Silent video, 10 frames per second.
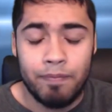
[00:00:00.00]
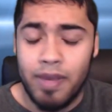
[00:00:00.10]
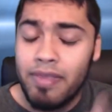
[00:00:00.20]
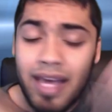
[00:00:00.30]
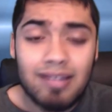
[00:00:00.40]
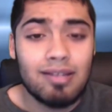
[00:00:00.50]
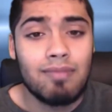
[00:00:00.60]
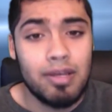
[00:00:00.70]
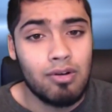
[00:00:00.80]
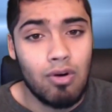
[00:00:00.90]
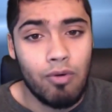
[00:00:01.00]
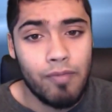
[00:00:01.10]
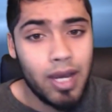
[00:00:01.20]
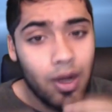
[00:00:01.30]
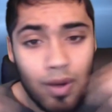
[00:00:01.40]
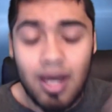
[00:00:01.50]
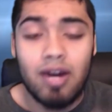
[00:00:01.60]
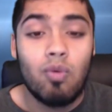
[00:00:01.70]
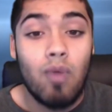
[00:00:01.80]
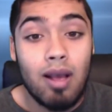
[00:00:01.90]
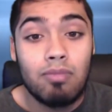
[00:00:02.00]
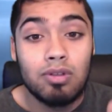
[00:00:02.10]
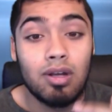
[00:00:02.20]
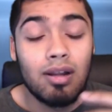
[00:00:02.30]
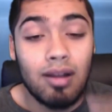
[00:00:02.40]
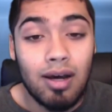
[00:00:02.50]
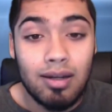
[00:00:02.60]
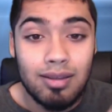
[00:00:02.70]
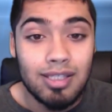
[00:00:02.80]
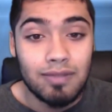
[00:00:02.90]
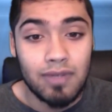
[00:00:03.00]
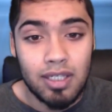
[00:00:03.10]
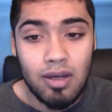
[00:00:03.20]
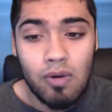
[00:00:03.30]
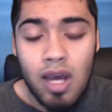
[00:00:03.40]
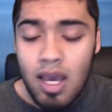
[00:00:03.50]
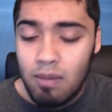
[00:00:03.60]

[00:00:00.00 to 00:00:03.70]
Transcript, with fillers: And that's the main goal. I know I kind of rambled a lot in this video,